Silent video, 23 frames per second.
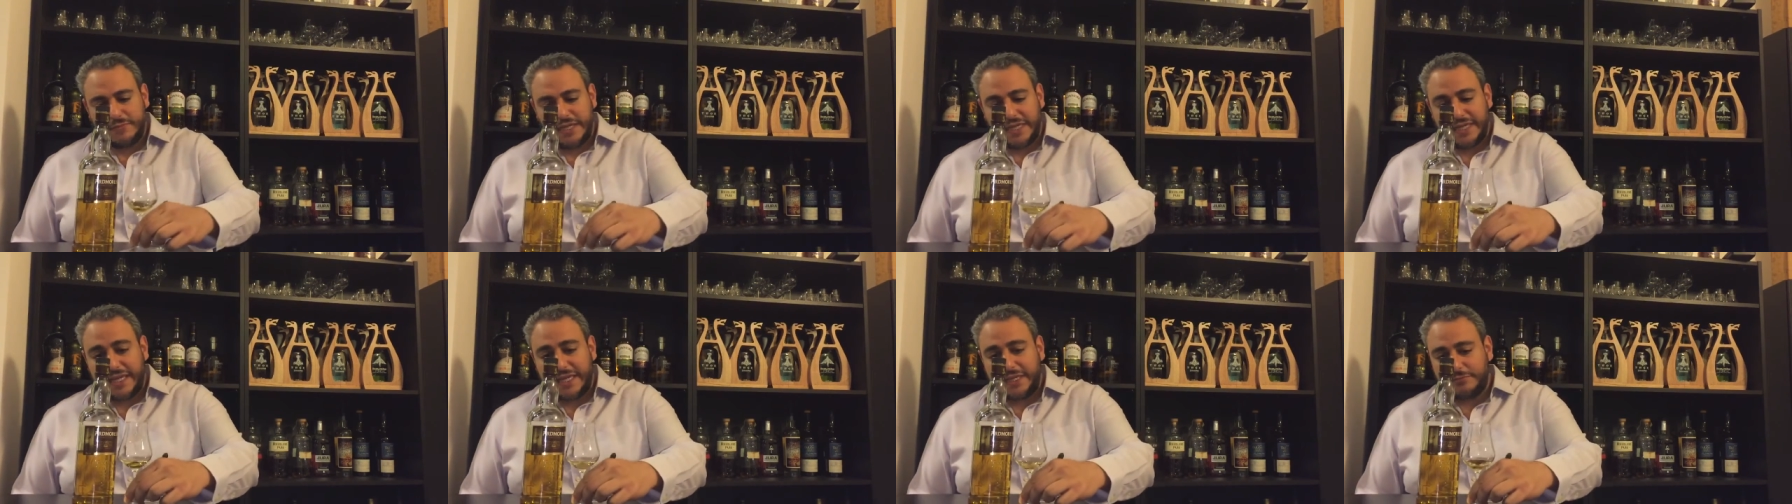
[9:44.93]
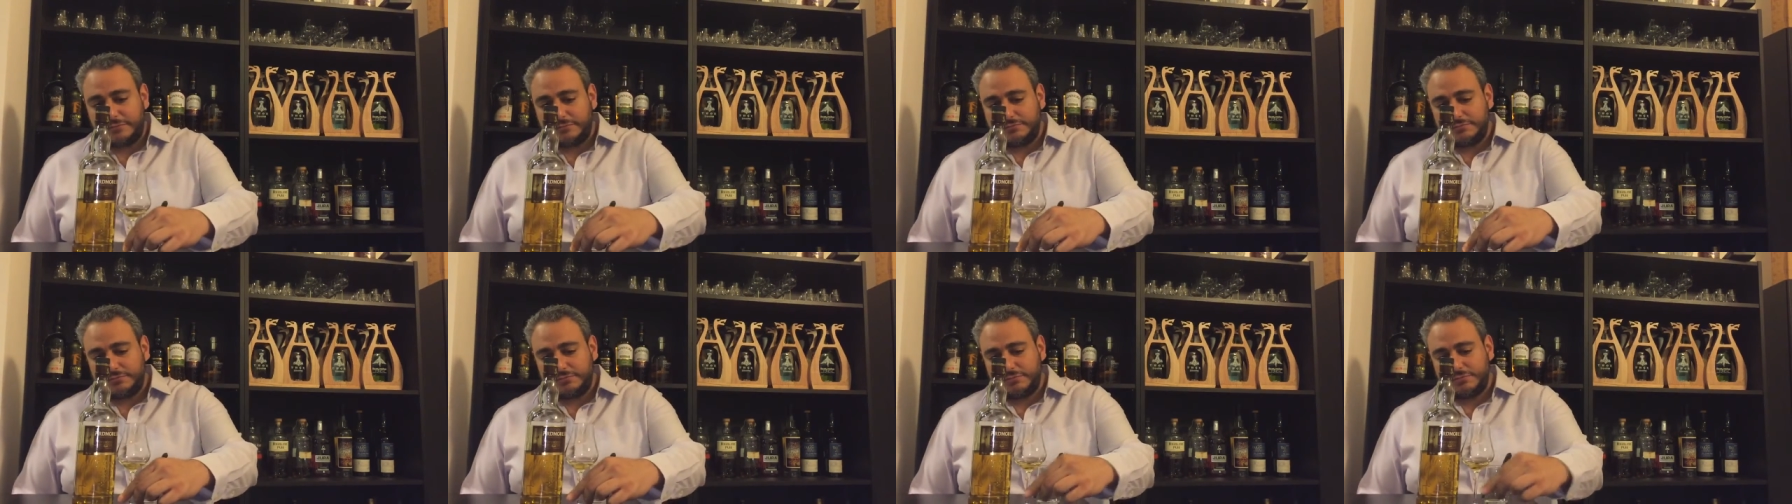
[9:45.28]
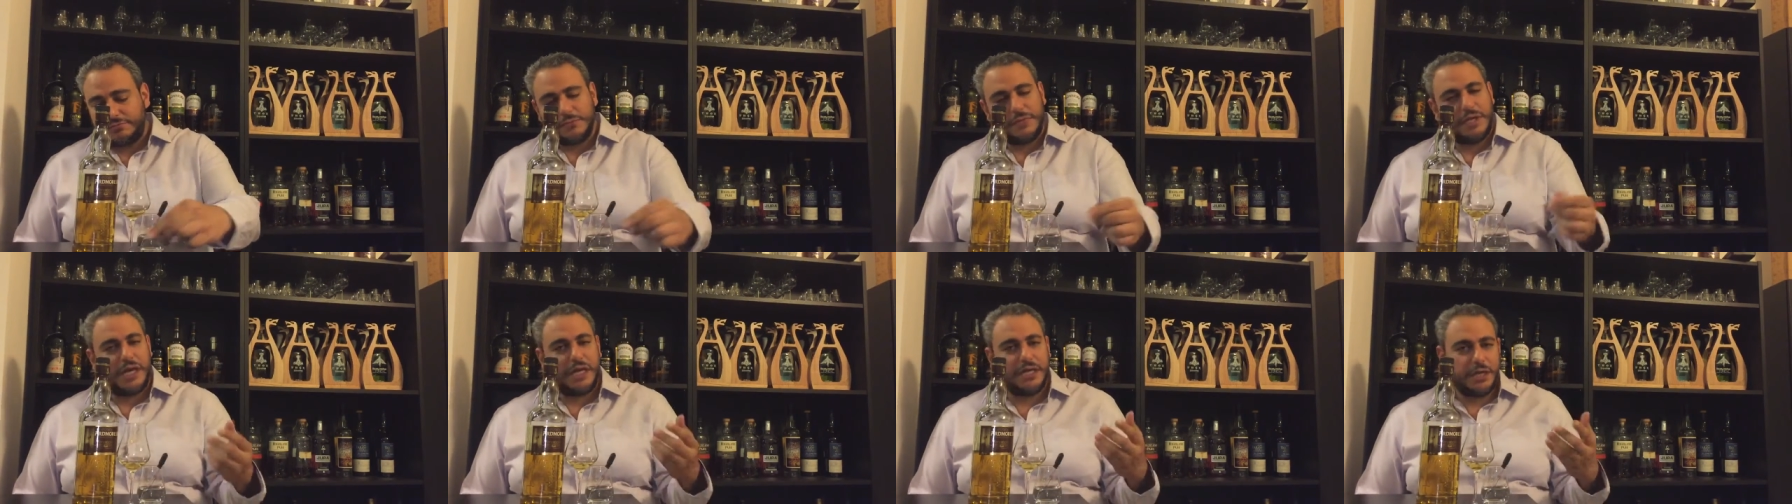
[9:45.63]
Again,
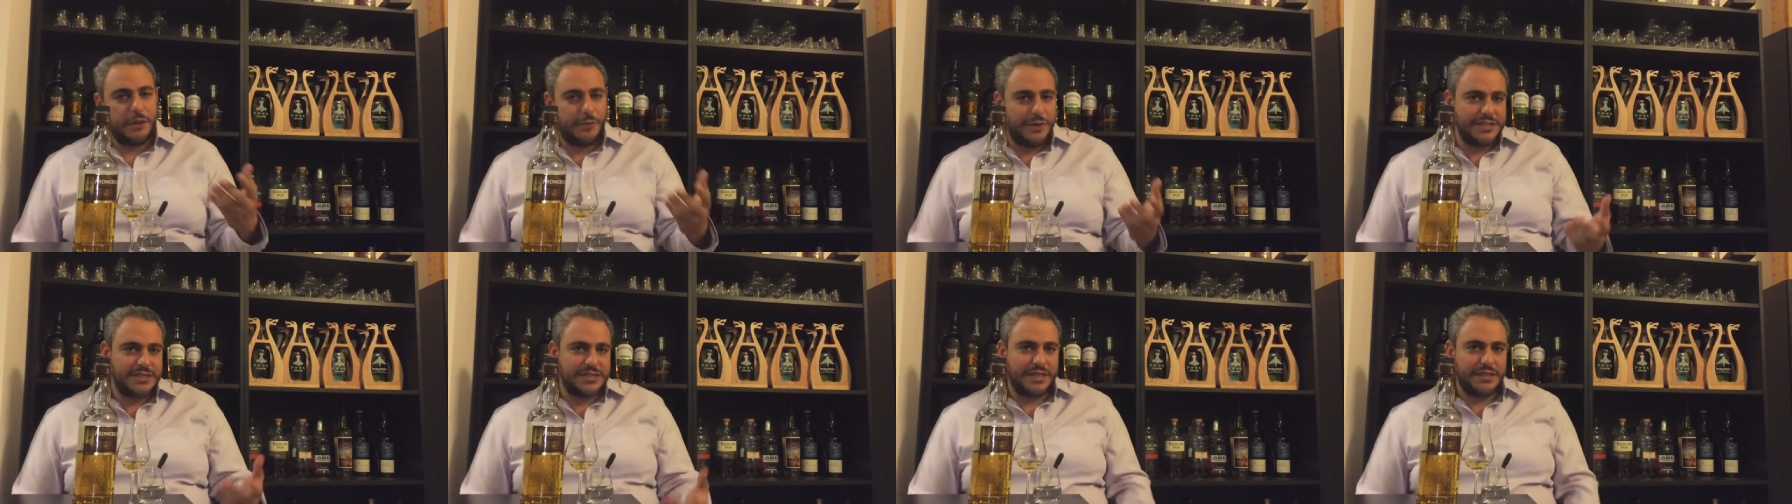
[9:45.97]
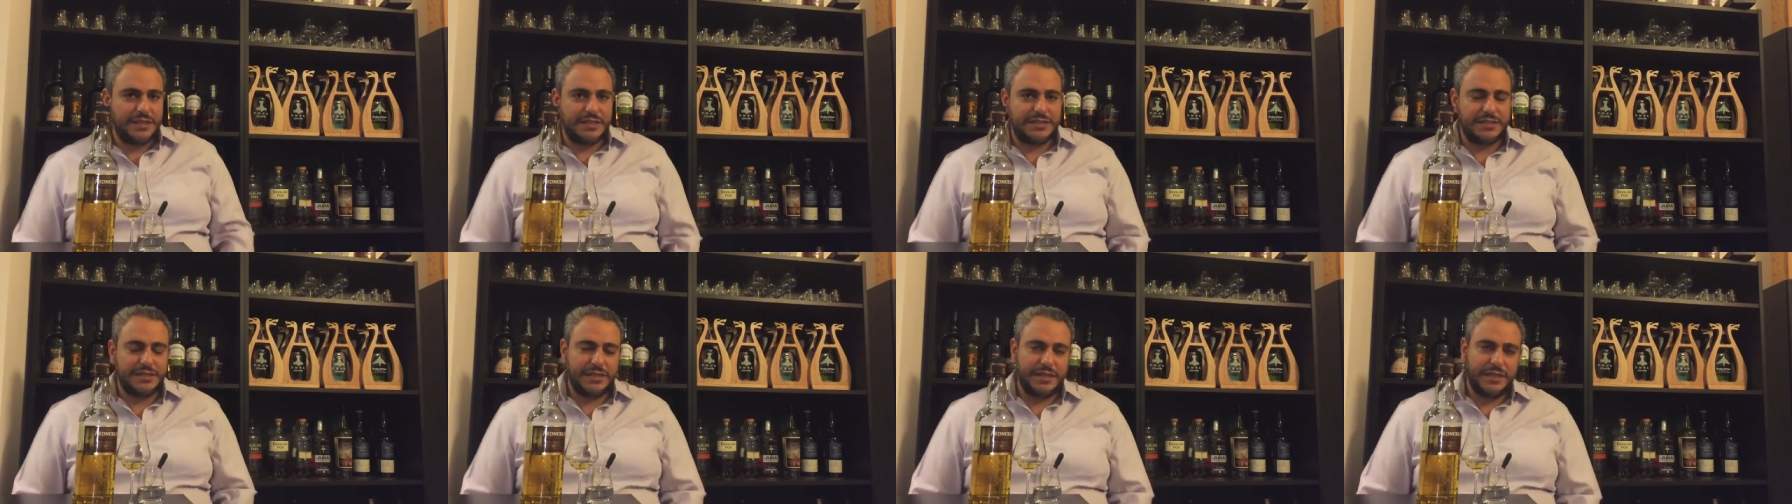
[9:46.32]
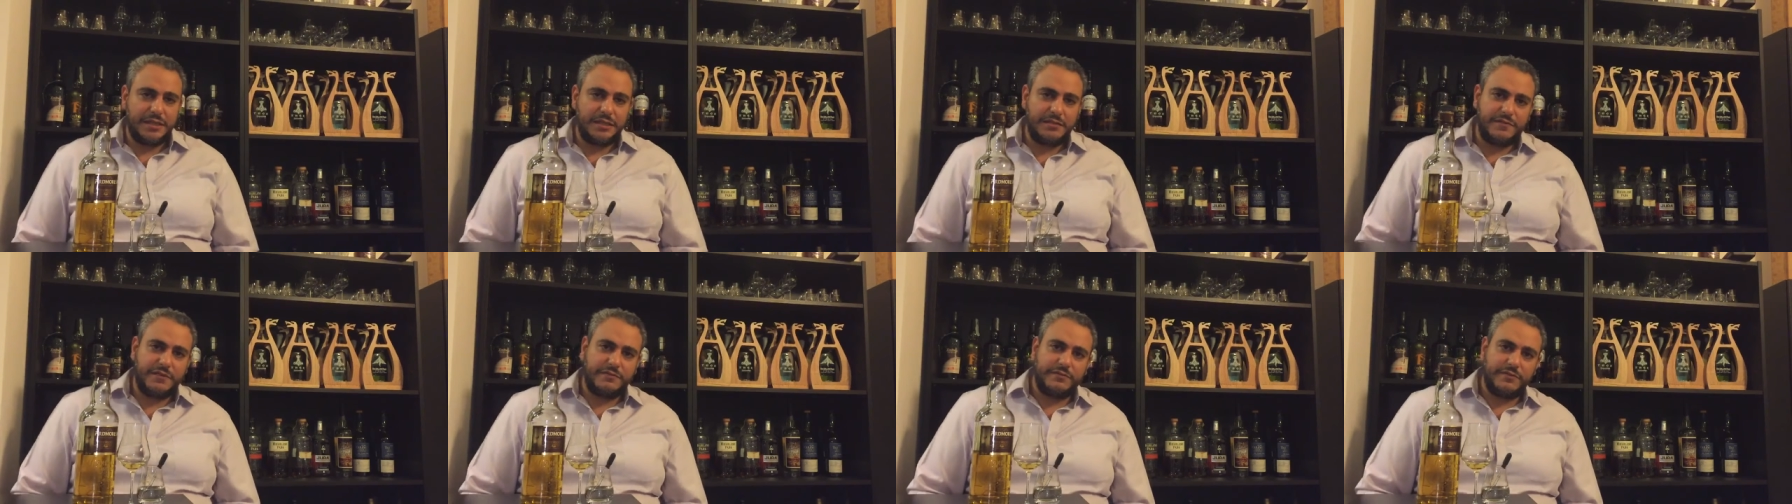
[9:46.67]
I know I say this at the end of